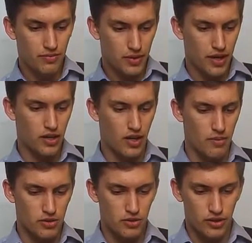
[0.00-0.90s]
and
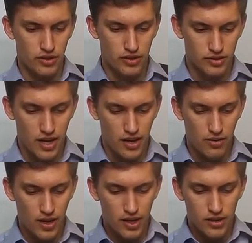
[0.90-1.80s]
I'm doing this
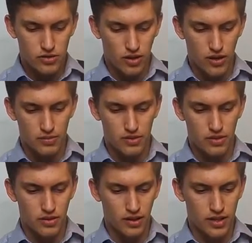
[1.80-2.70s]
now. So
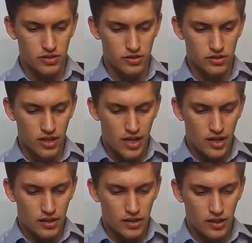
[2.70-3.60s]
let's
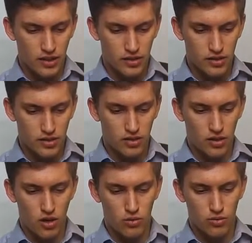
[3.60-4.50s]
git
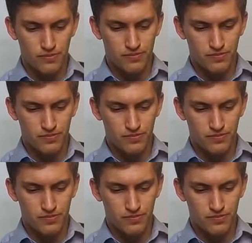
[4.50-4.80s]
clone